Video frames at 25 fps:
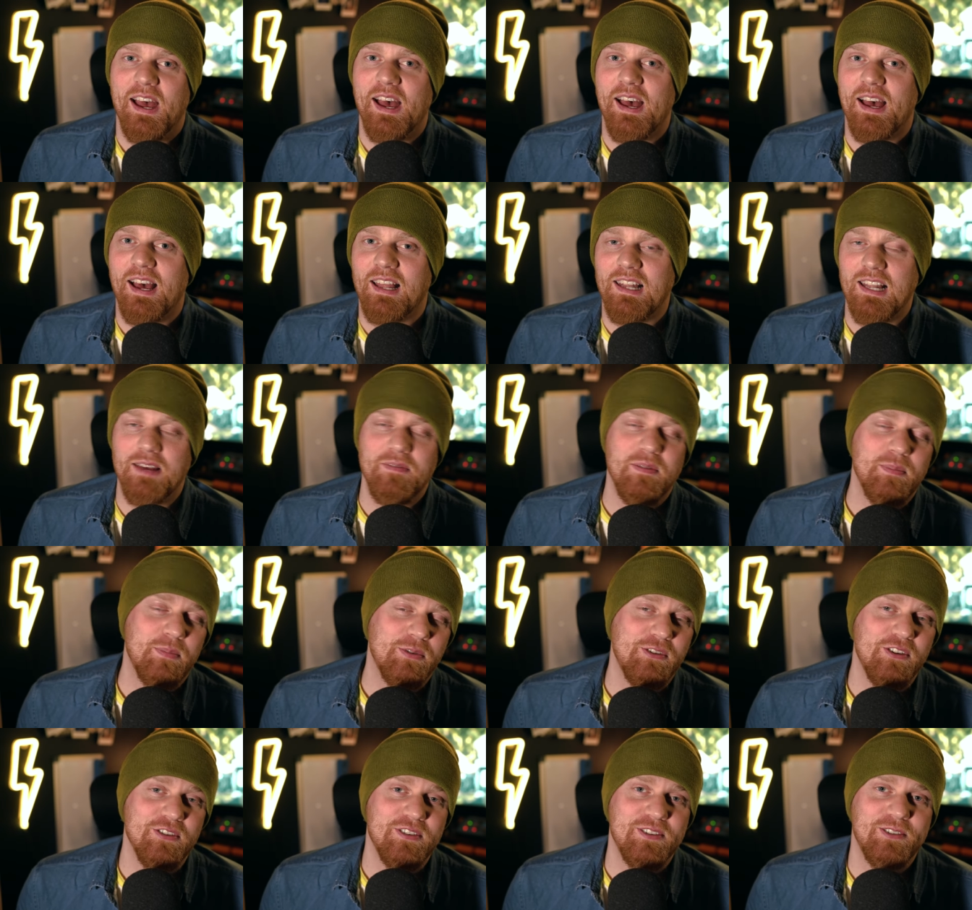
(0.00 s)
Uh,
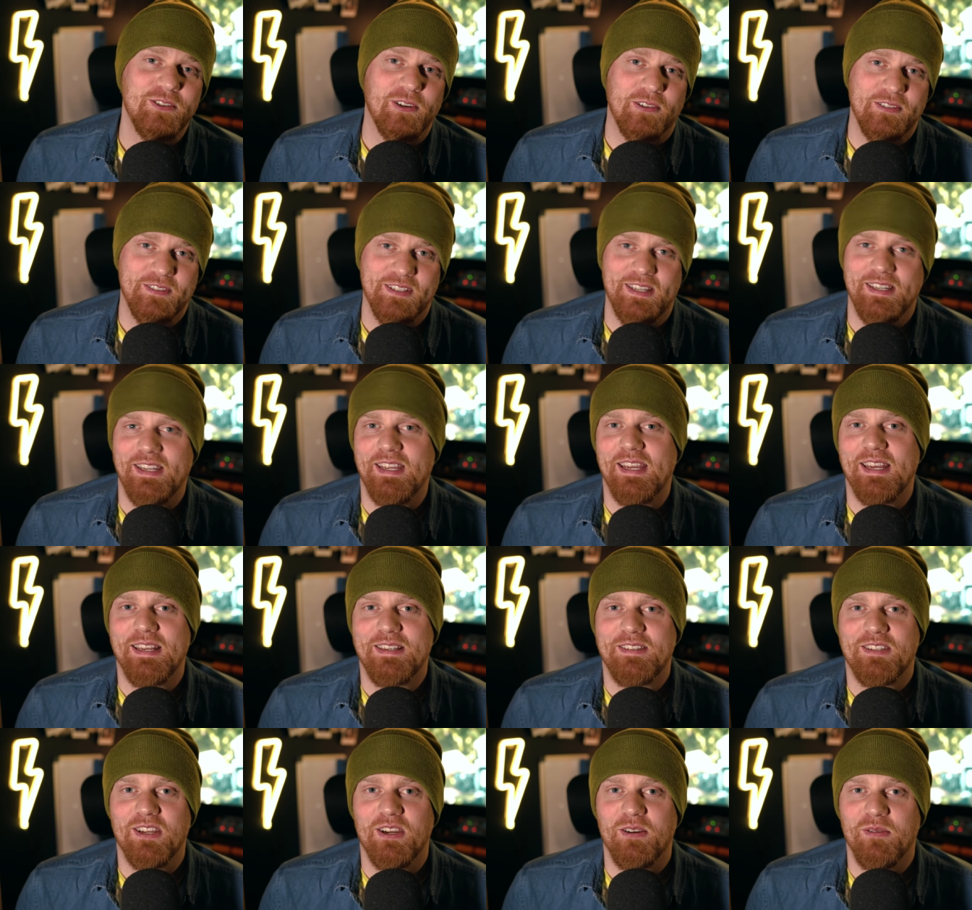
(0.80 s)
loving producing content
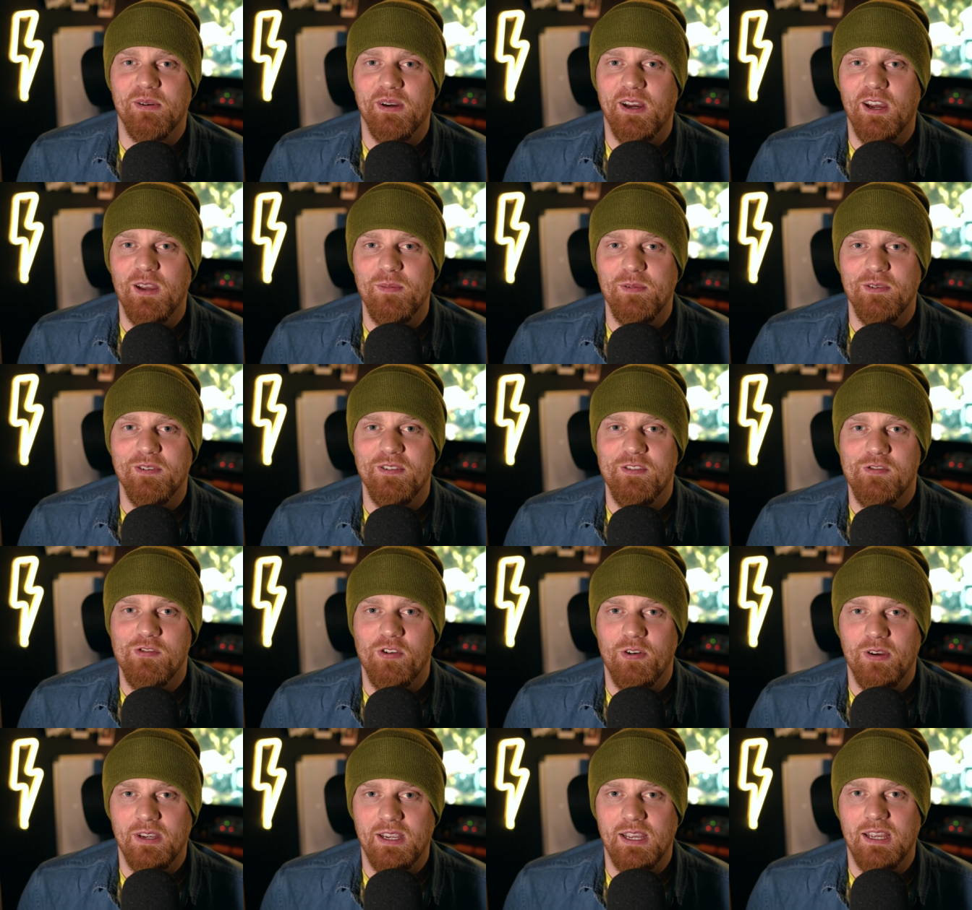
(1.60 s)
here, so I hope you're
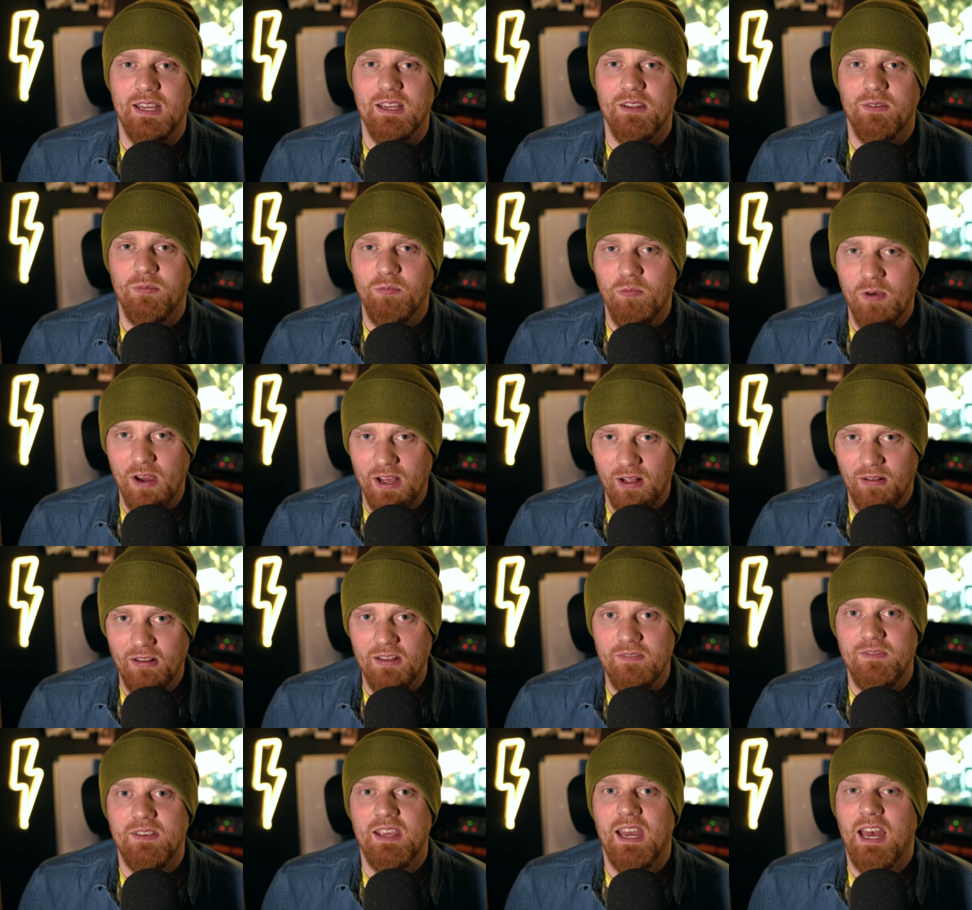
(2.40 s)
enjoying it as
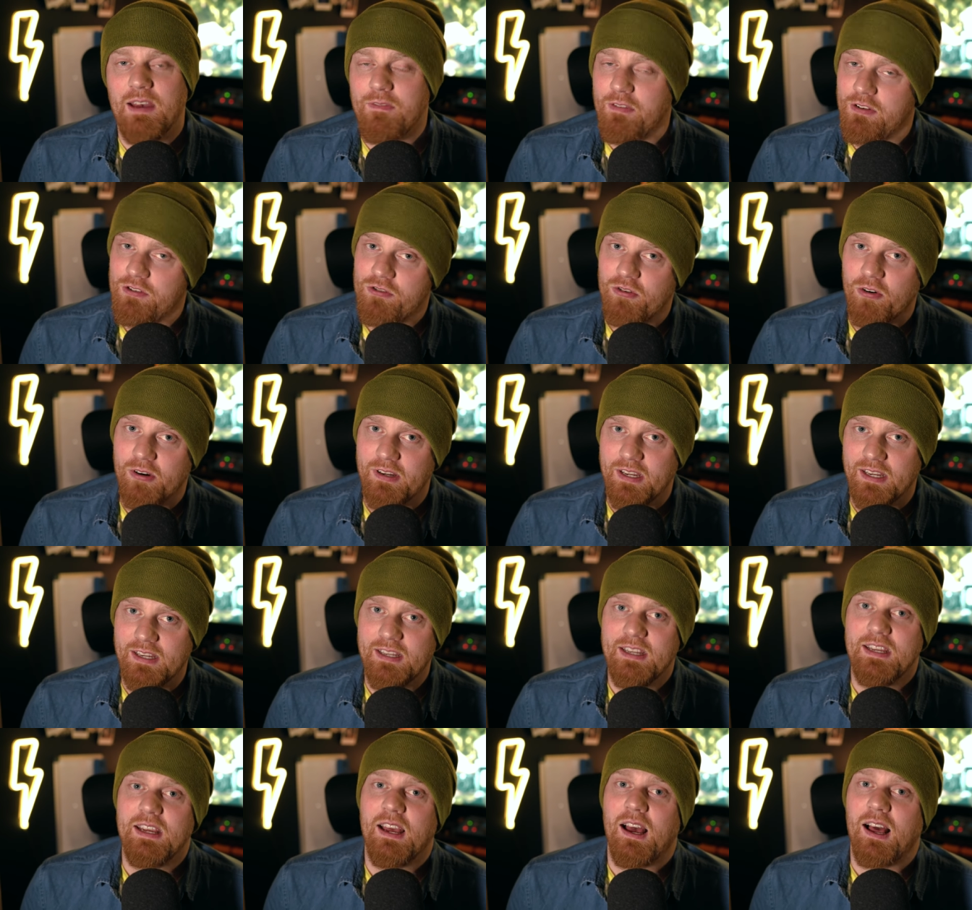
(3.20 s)
well. If you have enjoyed
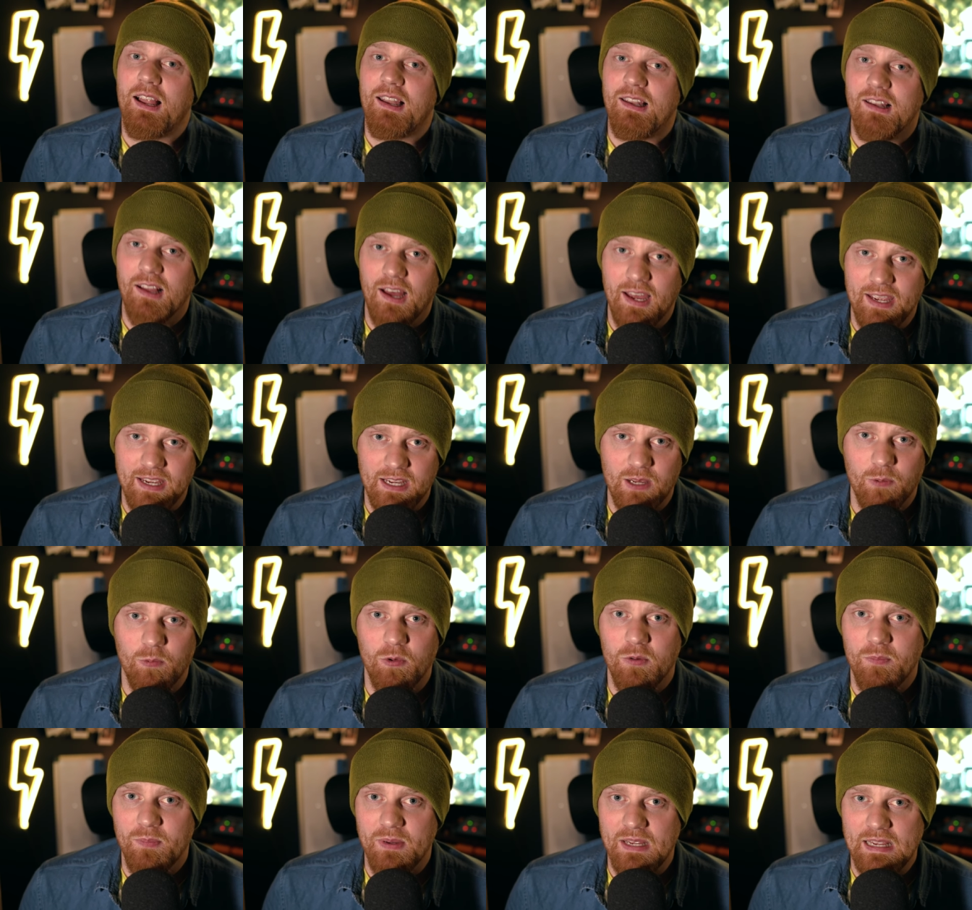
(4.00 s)
it, a like
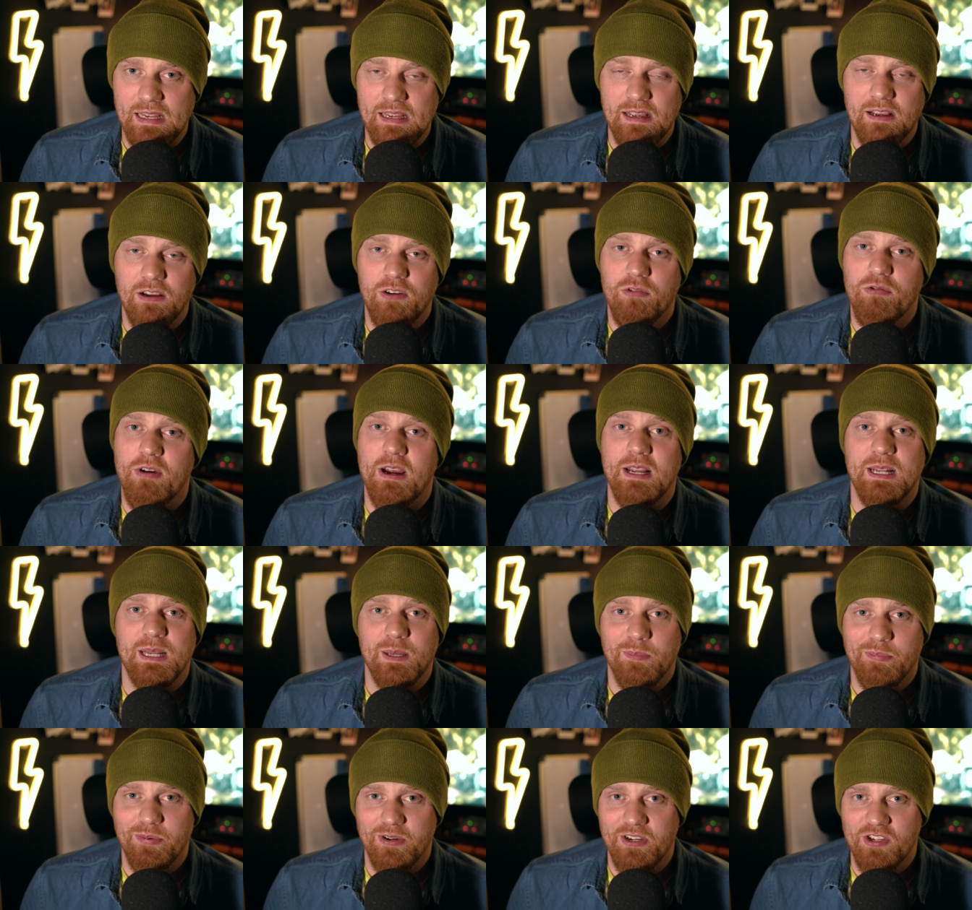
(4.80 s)
would be
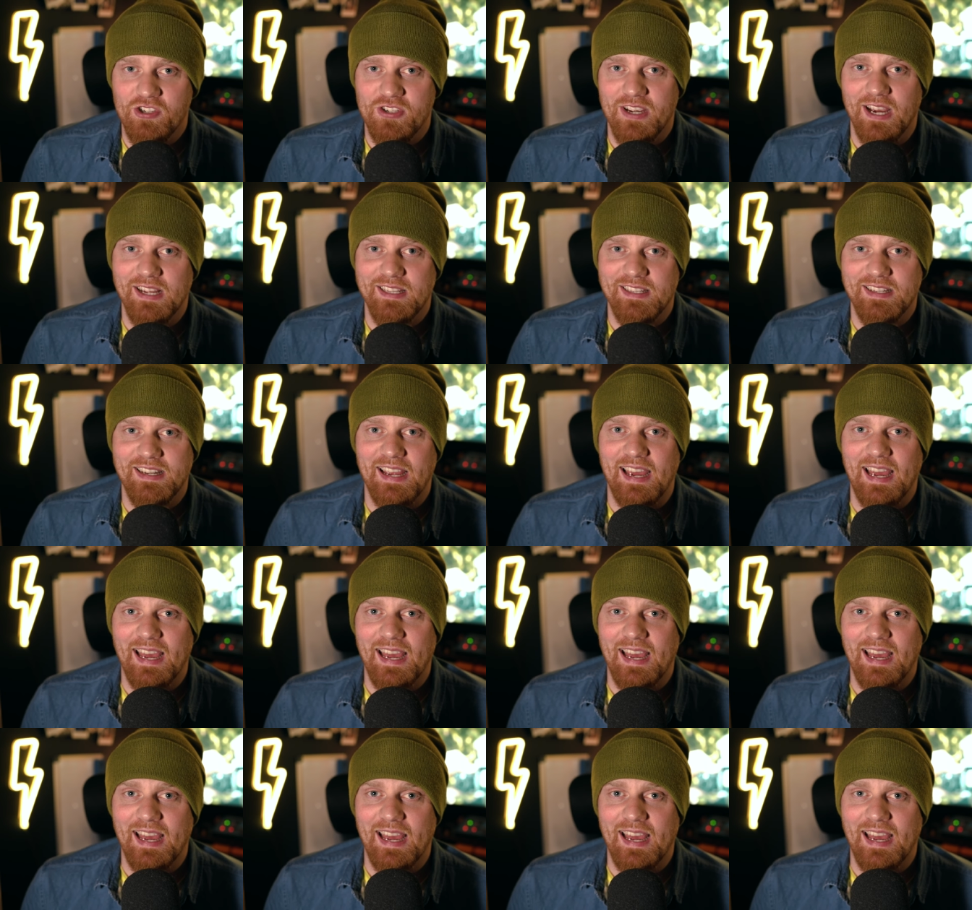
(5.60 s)
greatly appreciated.